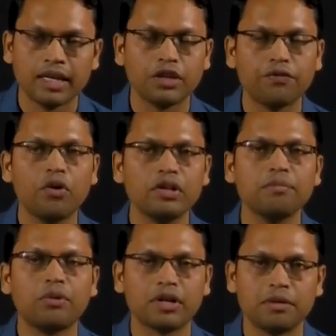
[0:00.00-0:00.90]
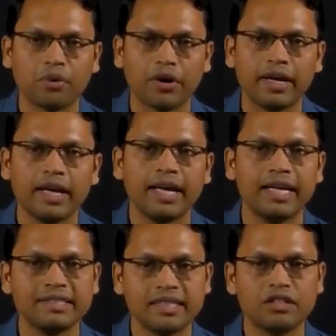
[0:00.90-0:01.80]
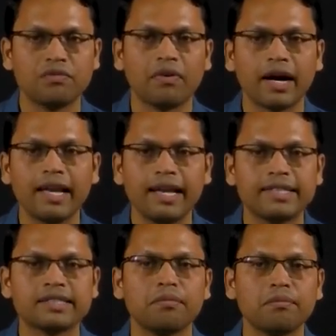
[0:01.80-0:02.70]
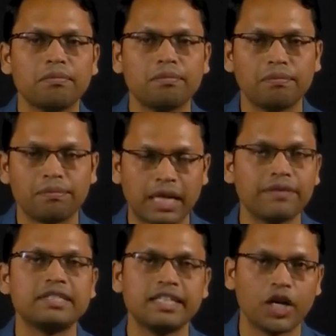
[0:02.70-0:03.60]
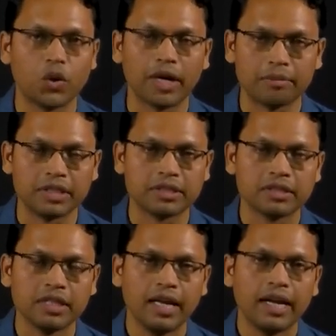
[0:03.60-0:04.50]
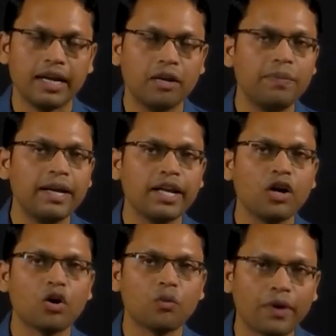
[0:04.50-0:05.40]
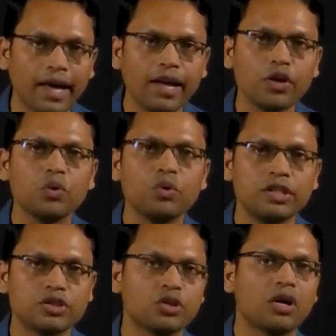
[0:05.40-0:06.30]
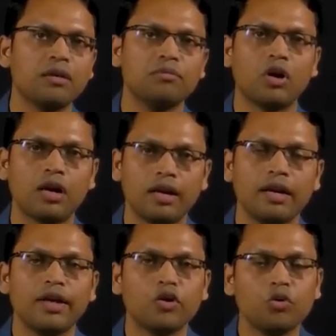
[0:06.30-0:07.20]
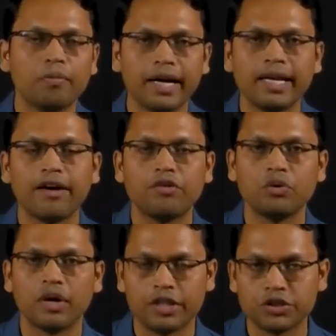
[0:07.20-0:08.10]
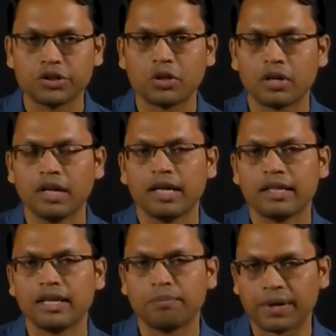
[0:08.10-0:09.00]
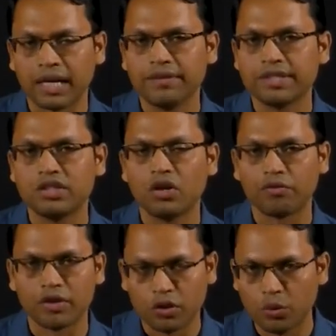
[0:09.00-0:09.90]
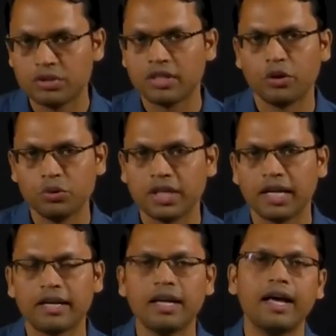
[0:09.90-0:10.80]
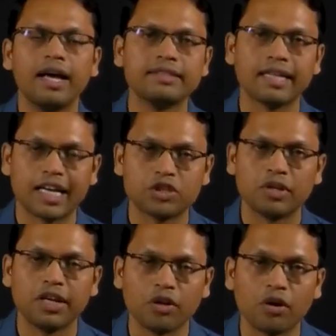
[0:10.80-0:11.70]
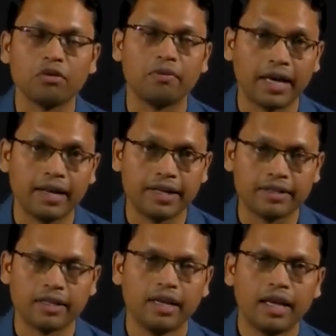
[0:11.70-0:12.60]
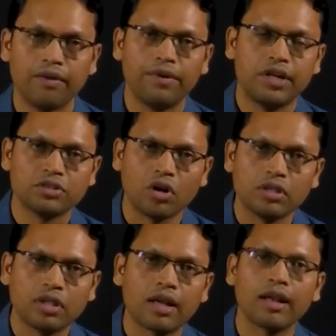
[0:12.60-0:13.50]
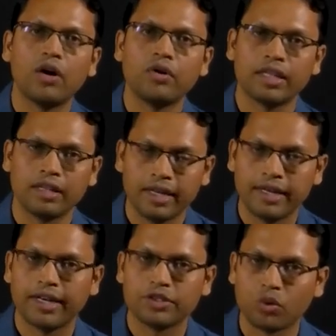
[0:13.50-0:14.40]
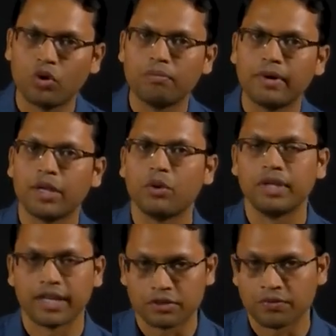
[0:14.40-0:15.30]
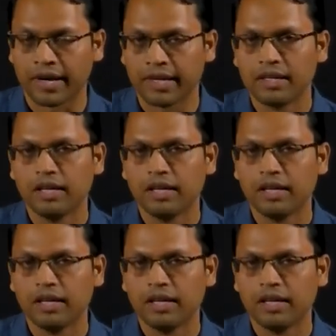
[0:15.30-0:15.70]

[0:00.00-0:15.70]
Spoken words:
The fourth important point is, does it violate some privacy requirements? Depending on where you install a model, you might have to ensure that privacy of the user using it is actually not violated. If it is on the cloud and the data is owned by you, that is fine.